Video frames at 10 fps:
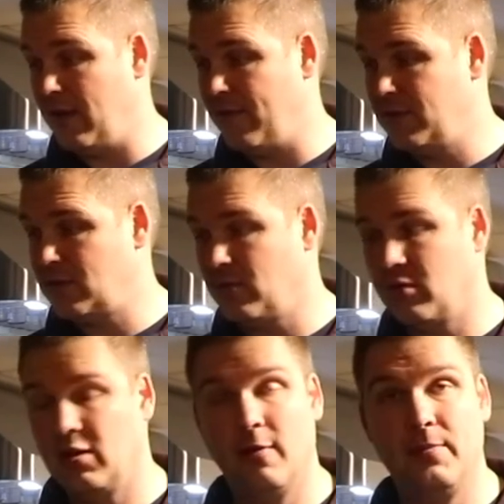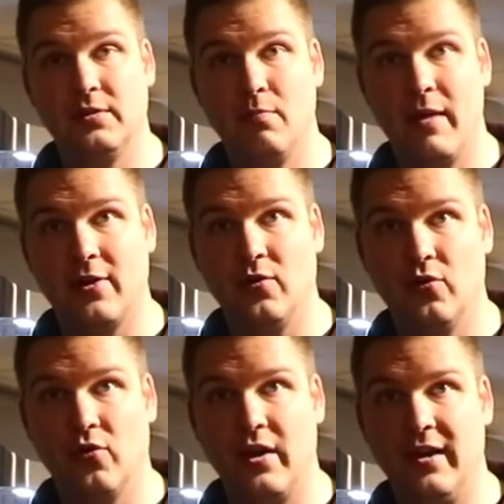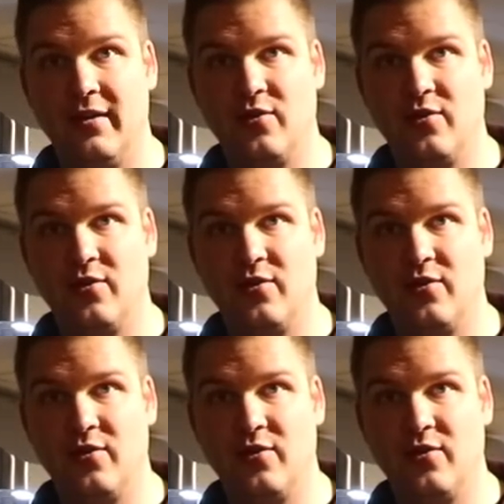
a physical therapist medical grade